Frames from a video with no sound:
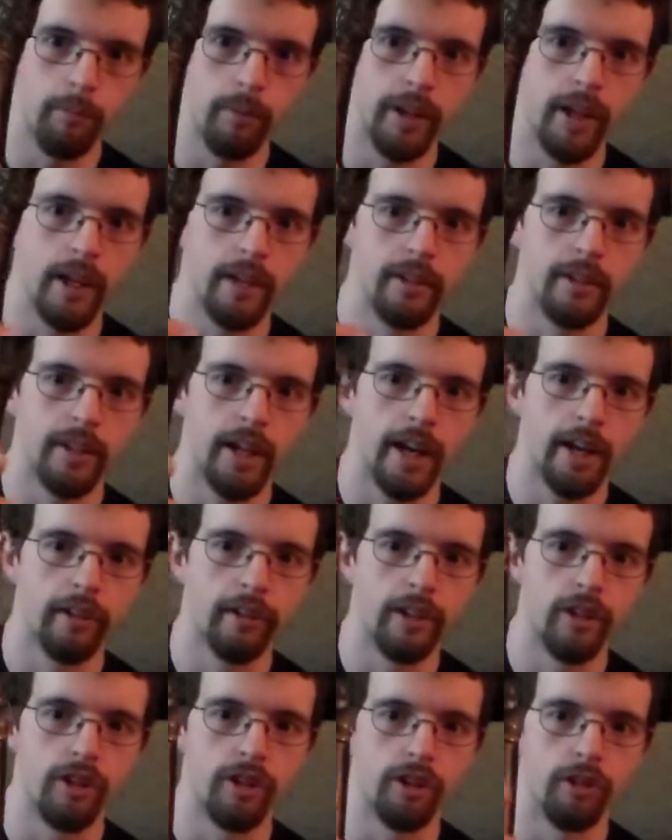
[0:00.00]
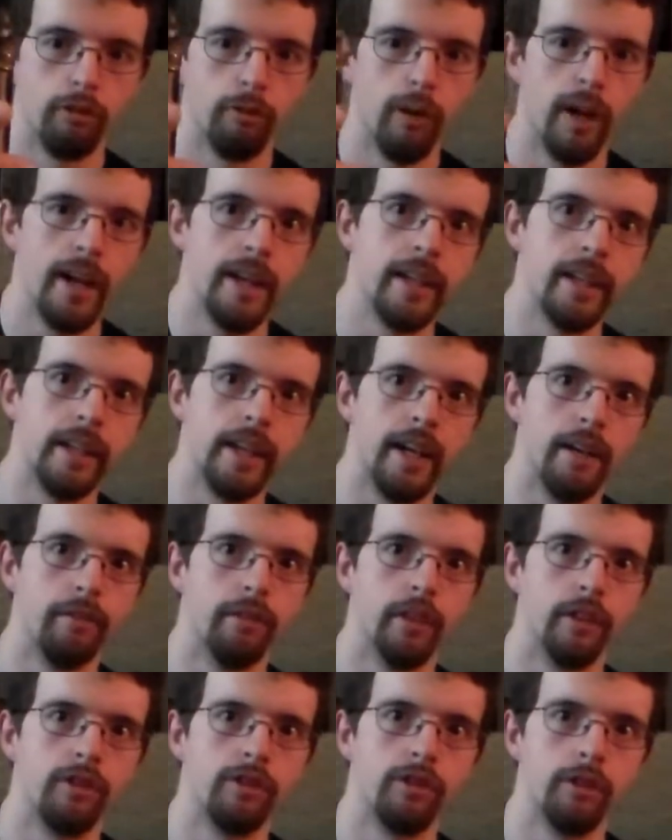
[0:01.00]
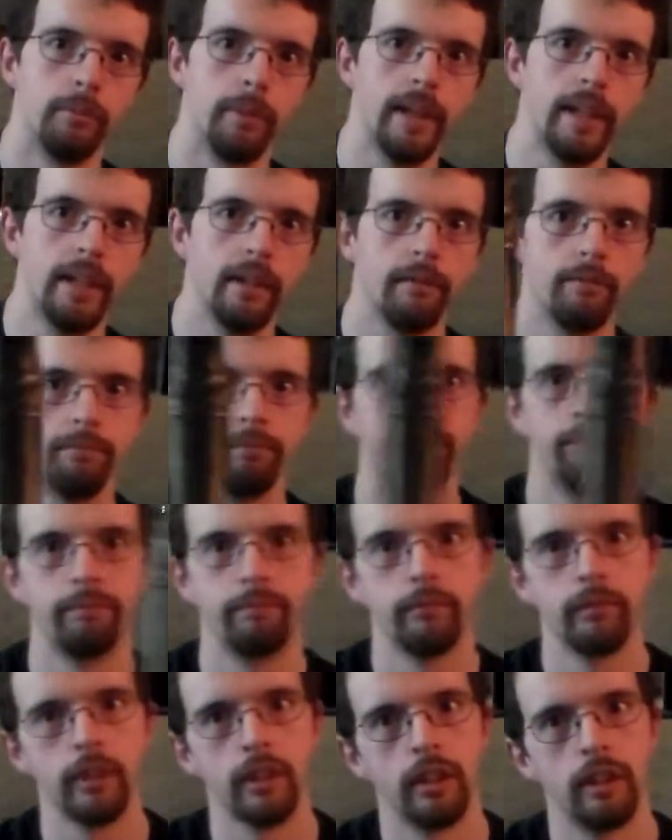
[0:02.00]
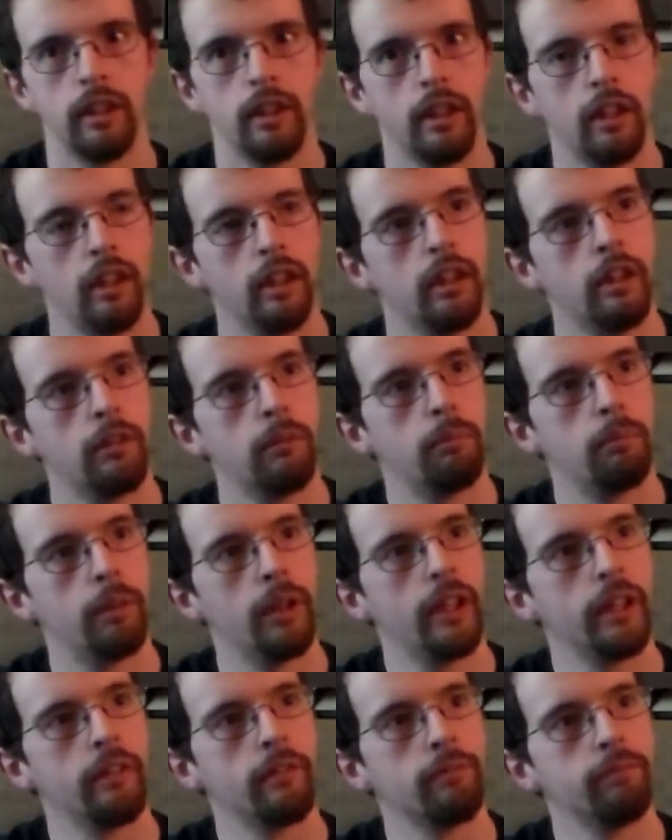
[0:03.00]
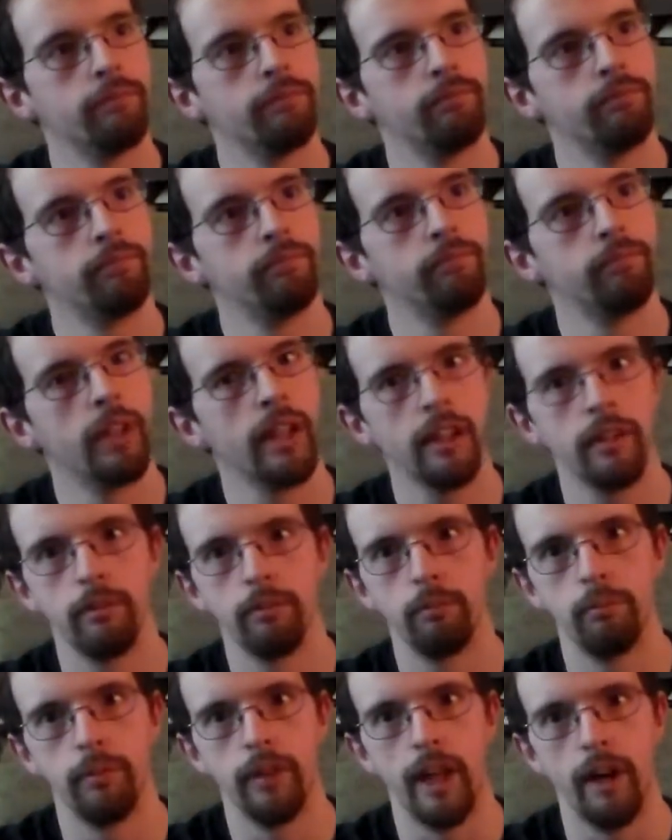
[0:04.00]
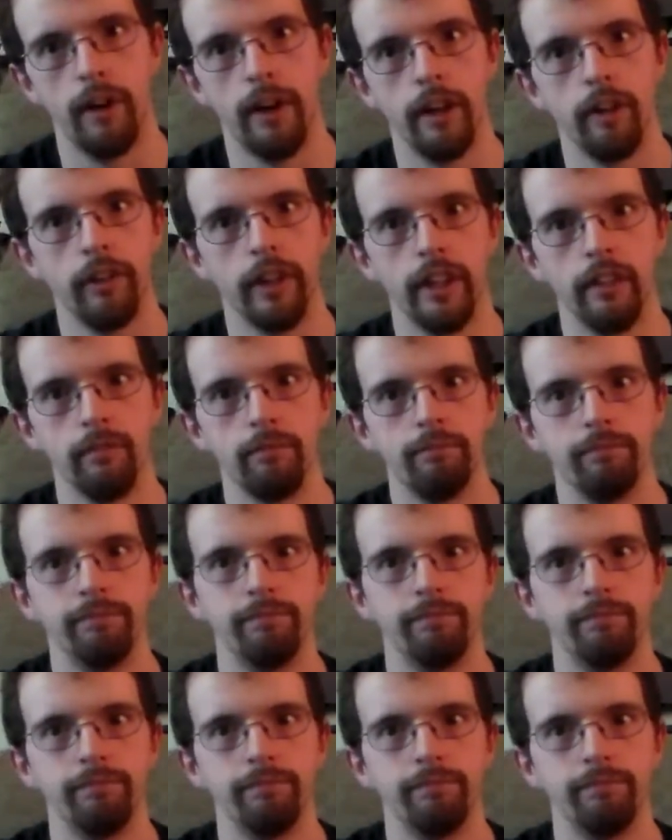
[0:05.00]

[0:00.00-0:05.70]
Not entirely sure why he gave this to me, but now I own it.